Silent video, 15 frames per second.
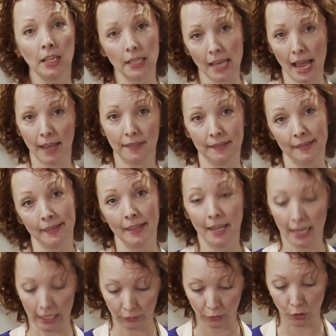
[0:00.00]

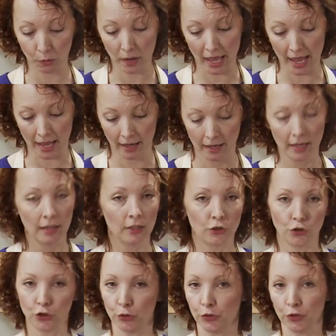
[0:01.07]
Yes, it's okay.
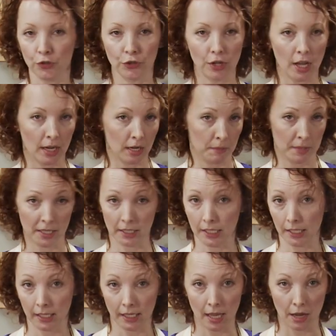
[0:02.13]
Juices are not going to be
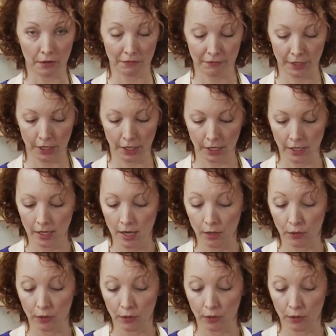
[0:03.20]
leaking out of here.